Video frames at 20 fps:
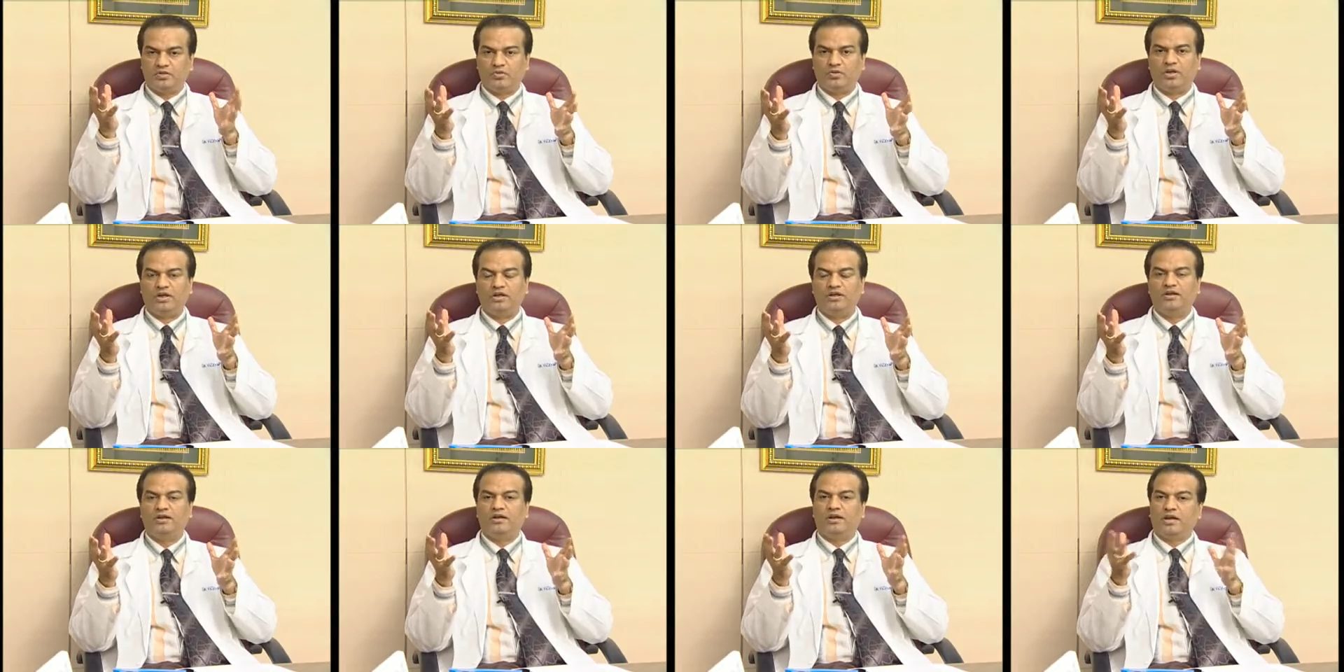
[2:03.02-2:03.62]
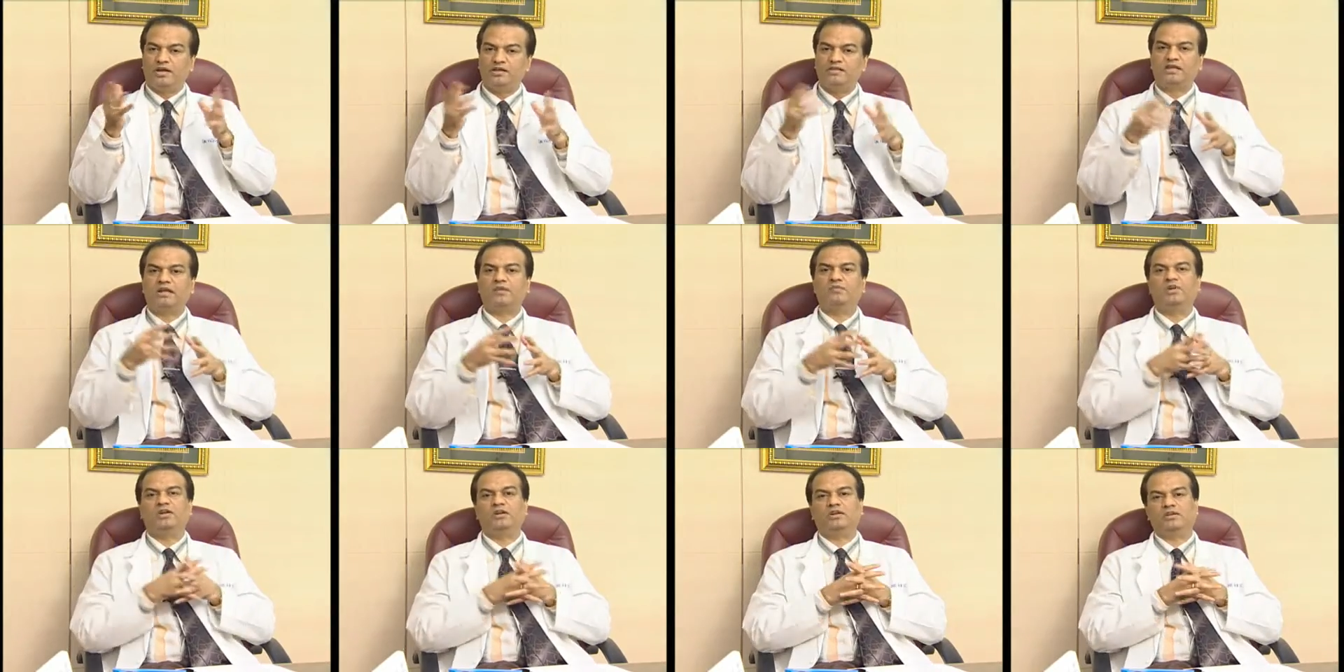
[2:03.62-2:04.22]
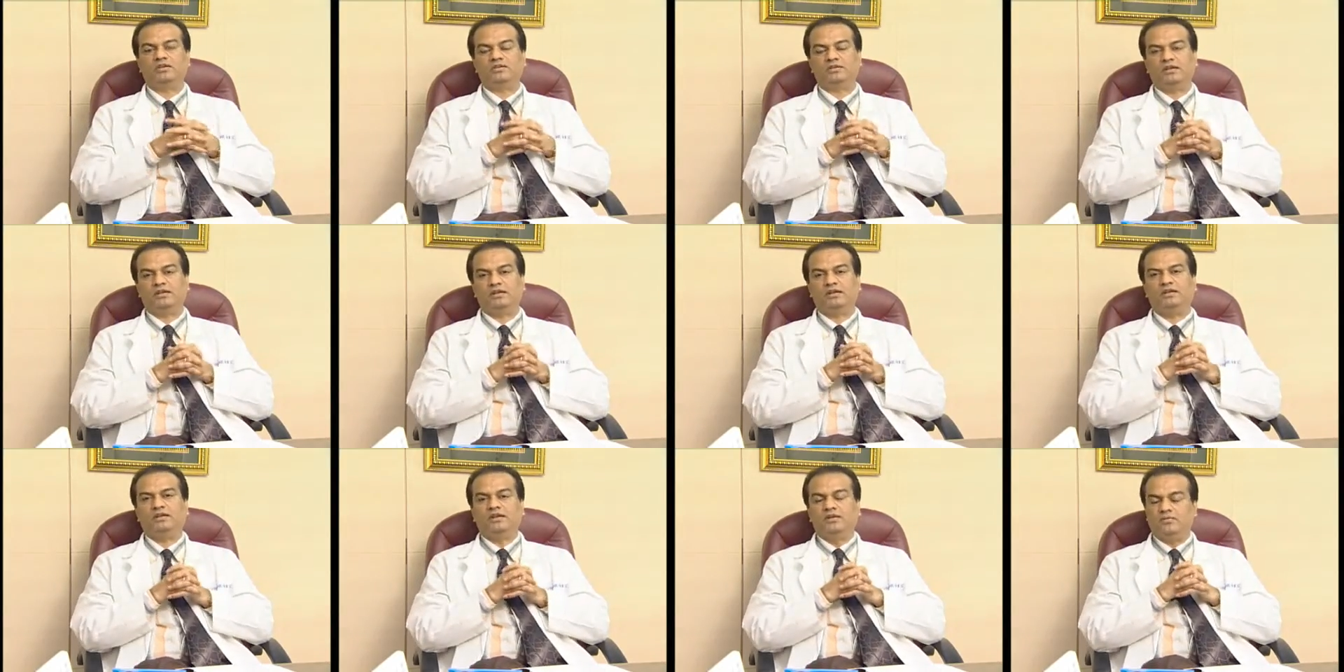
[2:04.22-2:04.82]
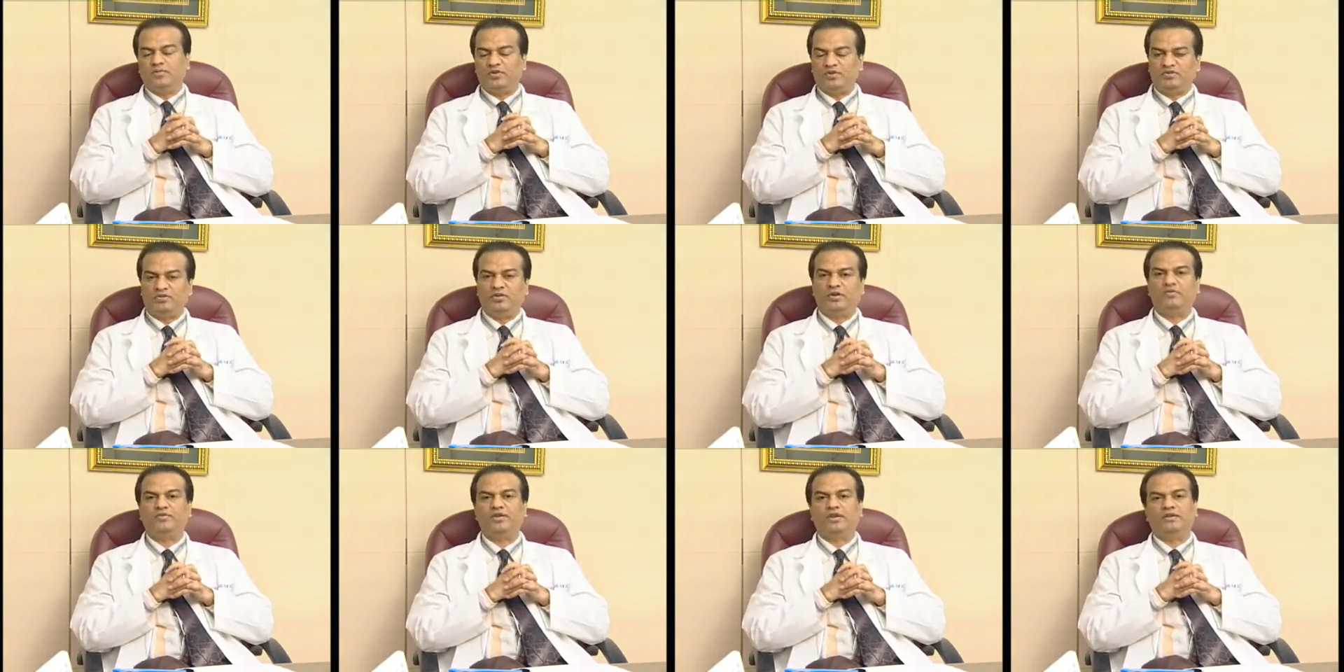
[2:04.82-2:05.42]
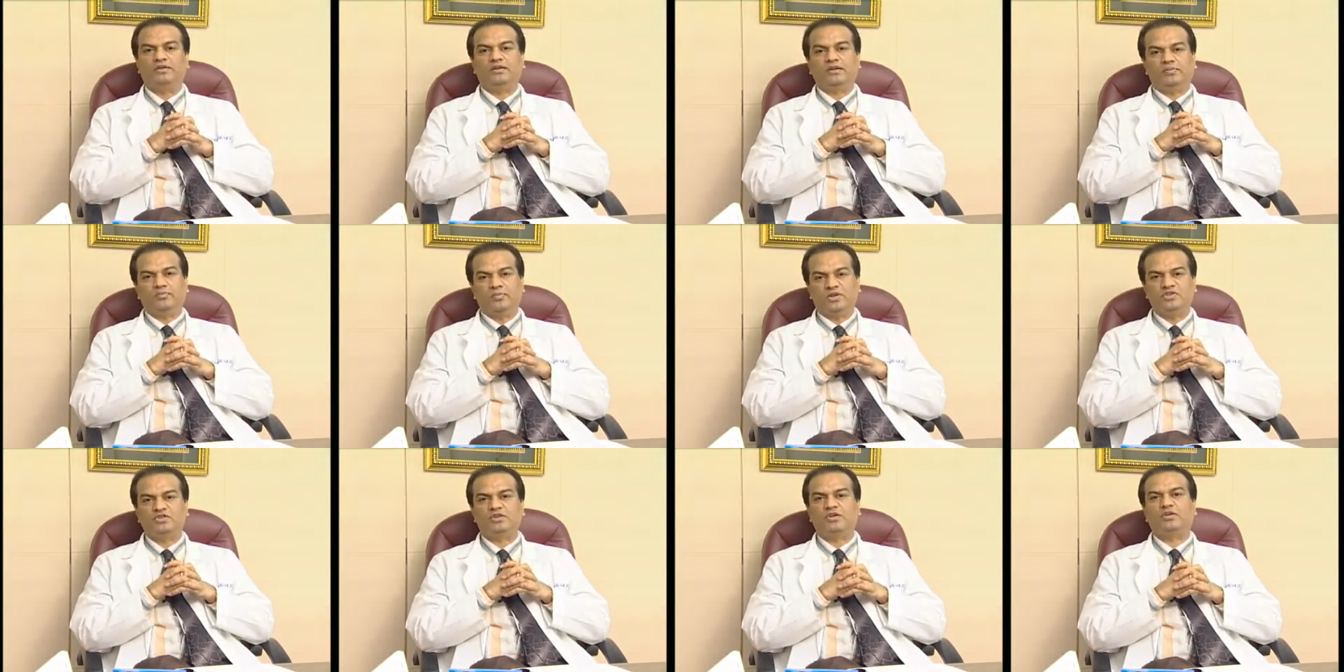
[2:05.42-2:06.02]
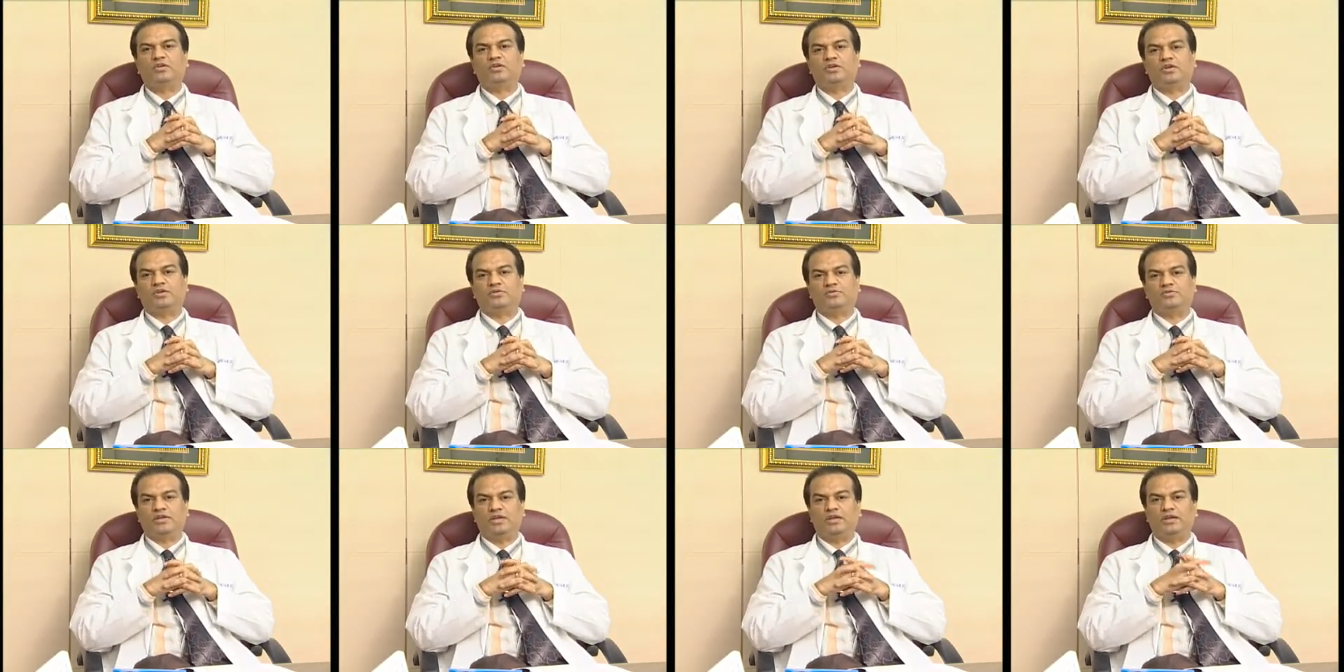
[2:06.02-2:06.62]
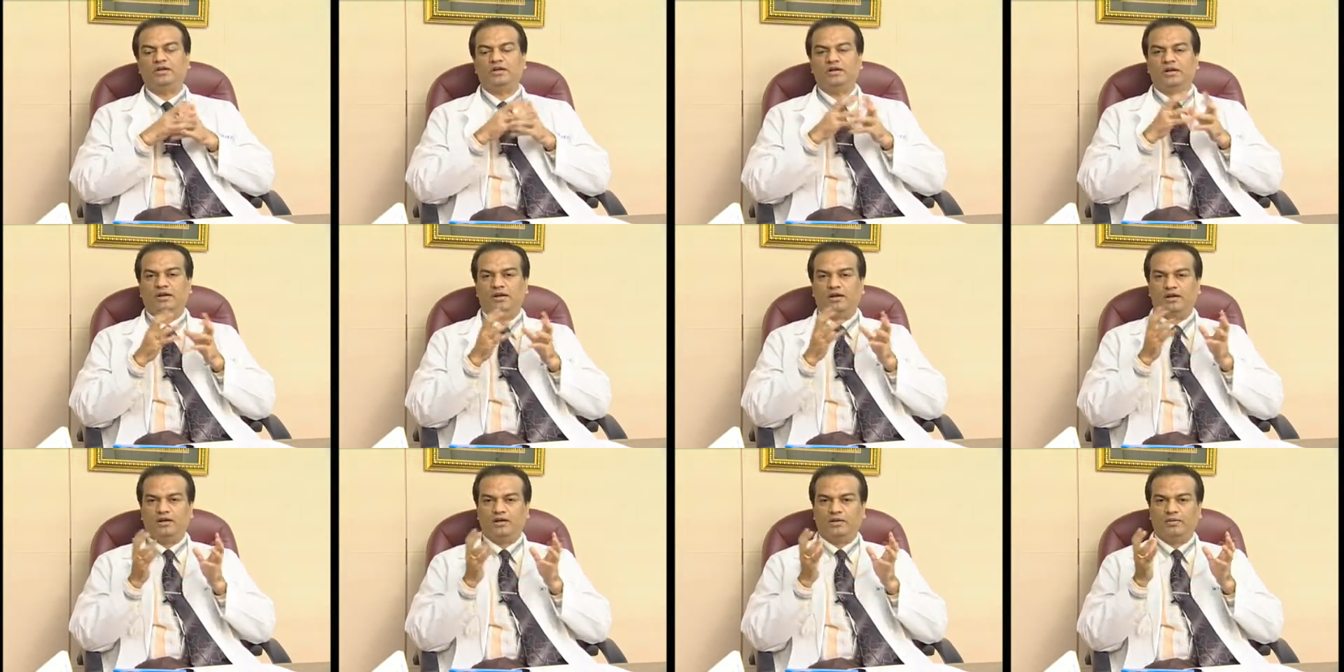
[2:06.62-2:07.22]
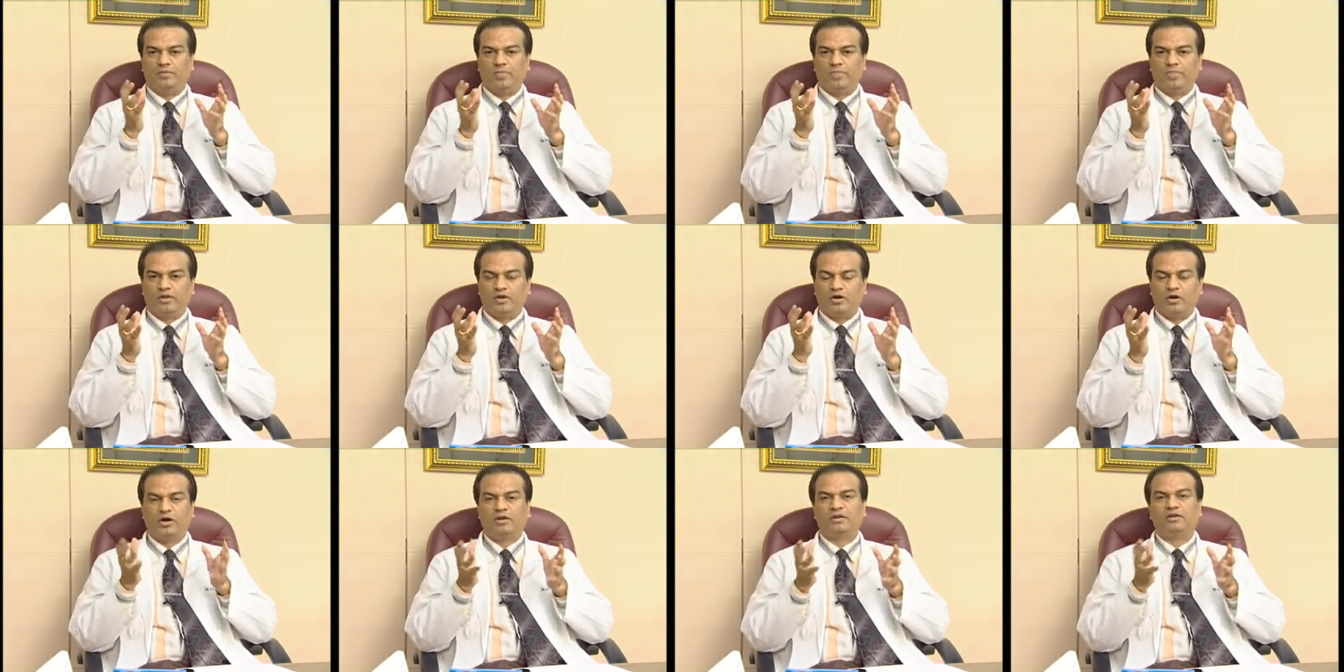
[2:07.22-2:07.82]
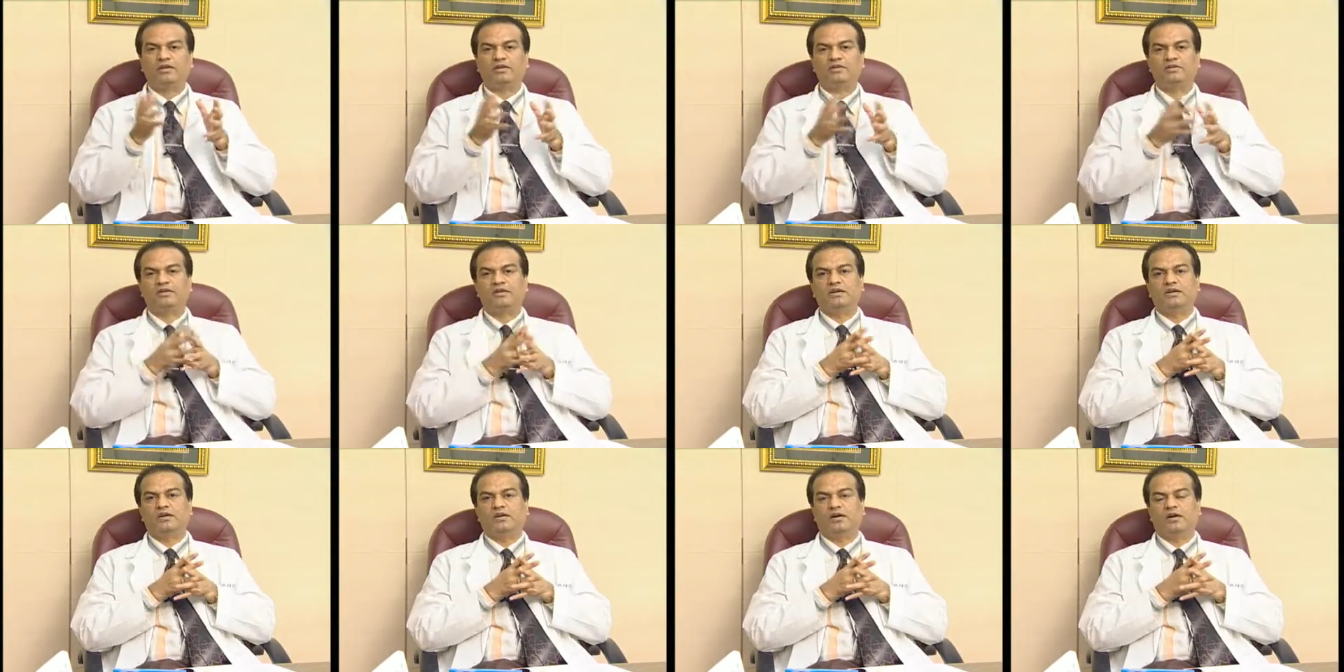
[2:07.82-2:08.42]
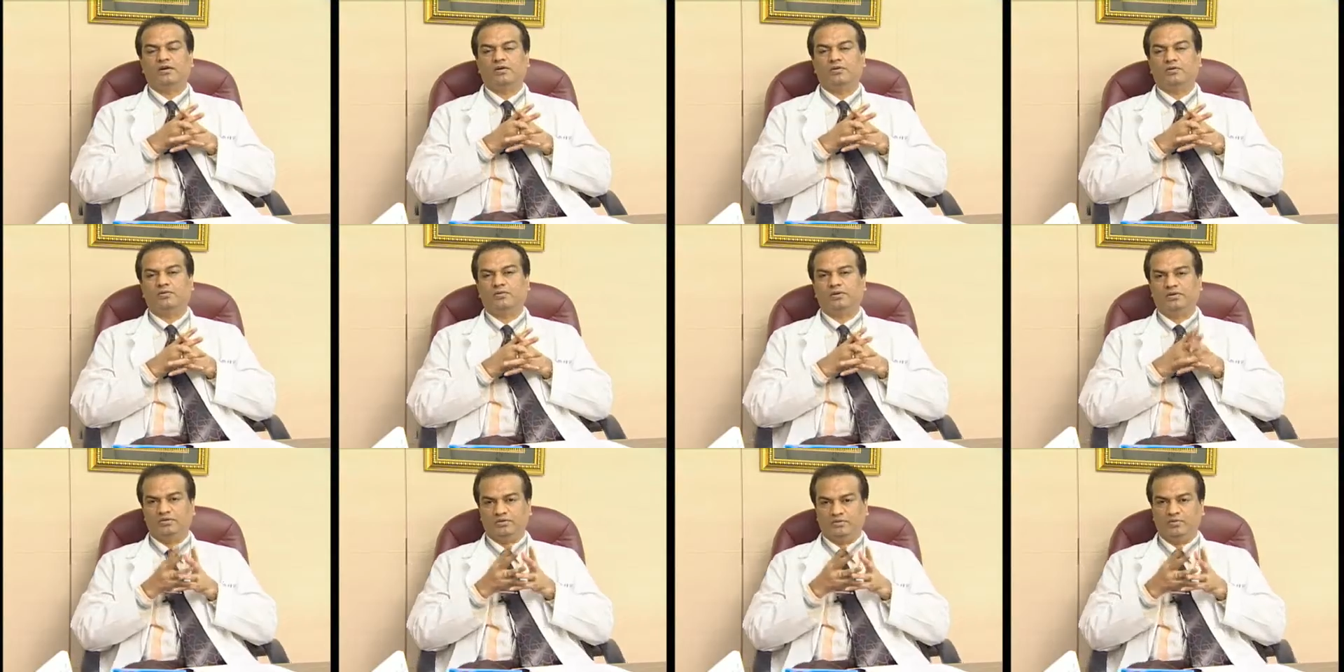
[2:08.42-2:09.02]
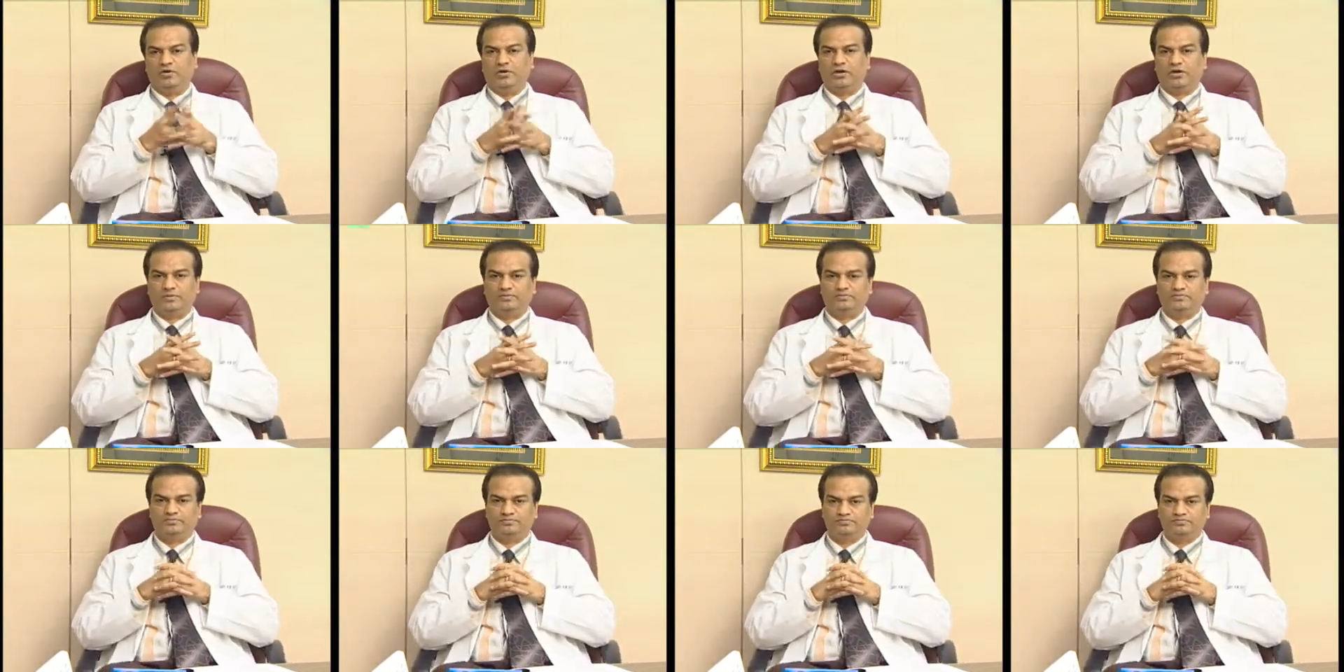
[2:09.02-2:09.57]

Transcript: curing and simultaneously preserving majority of the organs in the body.